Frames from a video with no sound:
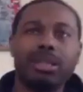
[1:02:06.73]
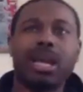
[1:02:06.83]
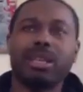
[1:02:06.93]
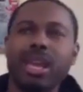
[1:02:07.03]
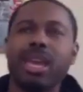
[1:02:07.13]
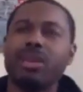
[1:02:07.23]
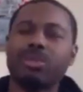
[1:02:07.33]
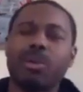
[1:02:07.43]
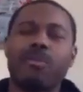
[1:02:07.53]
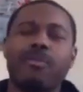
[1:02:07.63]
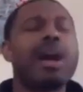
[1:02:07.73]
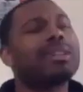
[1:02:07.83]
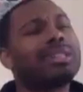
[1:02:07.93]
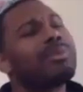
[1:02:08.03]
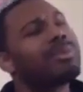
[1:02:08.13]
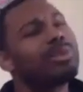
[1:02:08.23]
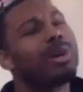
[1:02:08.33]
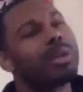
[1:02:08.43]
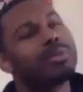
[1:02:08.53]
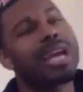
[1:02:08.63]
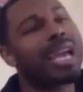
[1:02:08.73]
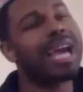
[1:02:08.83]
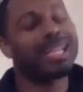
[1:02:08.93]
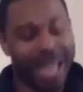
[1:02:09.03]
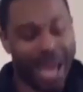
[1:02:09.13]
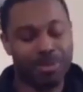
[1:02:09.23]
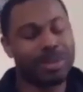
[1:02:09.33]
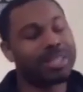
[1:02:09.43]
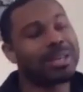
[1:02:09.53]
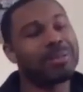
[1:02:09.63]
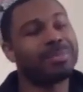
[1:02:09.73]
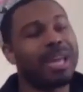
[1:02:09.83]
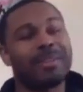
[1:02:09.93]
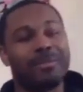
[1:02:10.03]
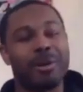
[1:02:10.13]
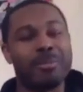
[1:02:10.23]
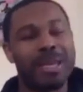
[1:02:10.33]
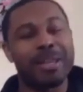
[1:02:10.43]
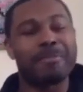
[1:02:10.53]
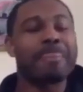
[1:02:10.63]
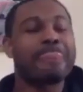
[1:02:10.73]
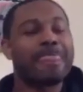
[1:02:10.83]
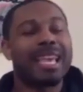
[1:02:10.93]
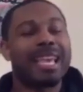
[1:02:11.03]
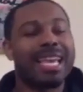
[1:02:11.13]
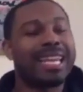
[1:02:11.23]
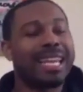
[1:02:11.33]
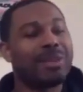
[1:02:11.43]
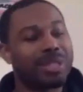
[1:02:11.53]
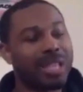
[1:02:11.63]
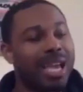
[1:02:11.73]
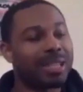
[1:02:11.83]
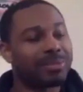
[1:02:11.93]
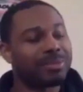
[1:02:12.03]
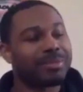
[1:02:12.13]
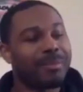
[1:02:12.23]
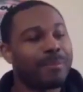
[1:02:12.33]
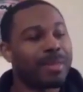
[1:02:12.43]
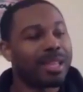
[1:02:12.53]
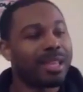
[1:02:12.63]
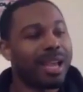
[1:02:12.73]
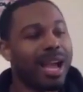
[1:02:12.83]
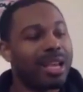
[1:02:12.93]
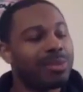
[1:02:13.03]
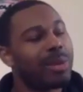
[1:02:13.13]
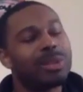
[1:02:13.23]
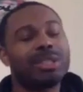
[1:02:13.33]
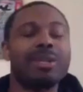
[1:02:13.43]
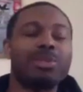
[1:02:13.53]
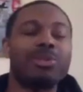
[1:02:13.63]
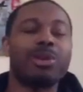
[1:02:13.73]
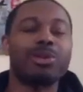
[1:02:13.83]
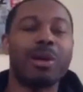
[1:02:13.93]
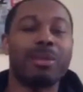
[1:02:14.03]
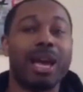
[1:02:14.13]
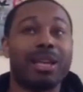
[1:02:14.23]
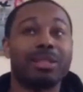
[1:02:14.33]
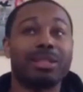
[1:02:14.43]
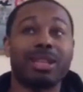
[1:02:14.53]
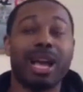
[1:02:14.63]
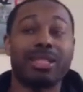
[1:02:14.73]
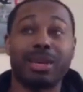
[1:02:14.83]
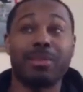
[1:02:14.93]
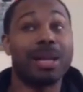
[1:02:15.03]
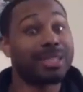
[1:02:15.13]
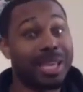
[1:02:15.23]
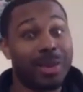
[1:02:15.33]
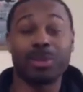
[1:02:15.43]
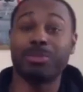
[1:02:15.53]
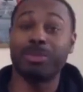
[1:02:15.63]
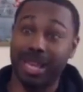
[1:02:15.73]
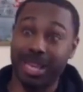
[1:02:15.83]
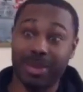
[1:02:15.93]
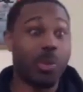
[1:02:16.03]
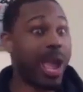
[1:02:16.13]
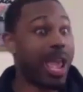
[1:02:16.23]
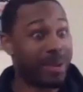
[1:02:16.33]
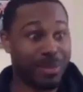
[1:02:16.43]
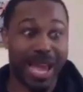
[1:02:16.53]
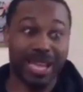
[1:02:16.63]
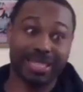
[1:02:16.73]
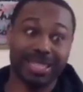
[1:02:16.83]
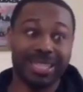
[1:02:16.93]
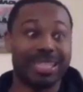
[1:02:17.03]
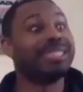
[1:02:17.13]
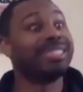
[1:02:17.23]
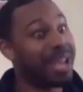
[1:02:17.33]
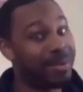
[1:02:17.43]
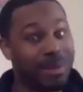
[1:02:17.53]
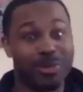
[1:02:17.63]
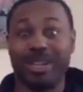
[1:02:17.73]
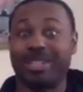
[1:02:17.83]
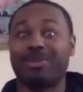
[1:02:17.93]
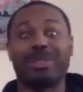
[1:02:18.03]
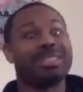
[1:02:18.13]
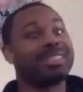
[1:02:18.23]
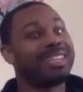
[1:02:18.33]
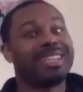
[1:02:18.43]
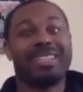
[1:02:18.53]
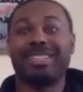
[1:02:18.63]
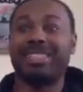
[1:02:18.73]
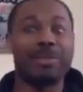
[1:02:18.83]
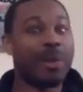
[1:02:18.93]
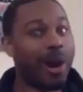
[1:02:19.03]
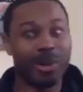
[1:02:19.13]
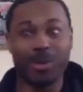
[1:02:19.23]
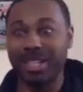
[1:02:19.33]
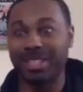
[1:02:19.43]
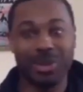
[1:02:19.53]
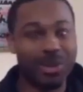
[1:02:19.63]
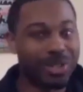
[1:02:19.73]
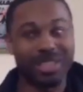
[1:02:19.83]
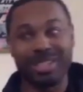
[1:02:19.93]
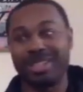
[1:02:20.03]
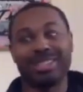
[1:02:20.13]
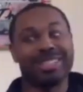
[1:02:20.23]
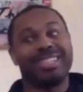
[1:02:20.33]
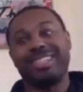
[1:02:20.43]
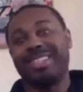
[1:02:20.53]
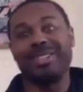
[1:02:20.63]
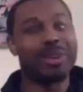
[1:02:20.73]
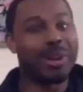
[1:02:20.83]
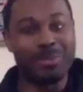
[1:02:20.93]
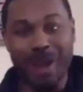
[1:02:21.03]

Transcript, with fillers: like, yeah. He's like, what fire team was you on? He was like kind of doubting me or something like for a minute. And then he was like, he was like, what team was you on? So I'm like, I said, my team was me, Wayne Blackshear, Jereme Richmond, Tim Hardaway yeah. Jr., you know,